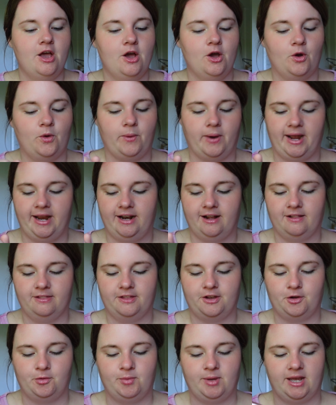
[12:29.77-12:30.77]
quite a
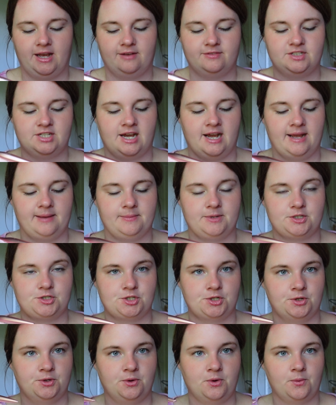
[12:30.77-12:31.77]
little bit of time
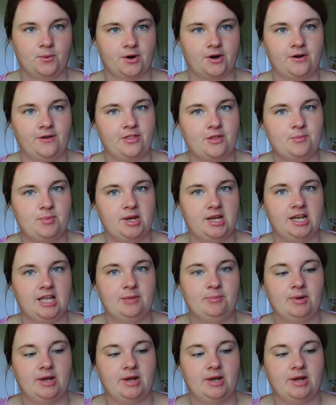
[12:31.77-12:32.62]
to work on the beanie,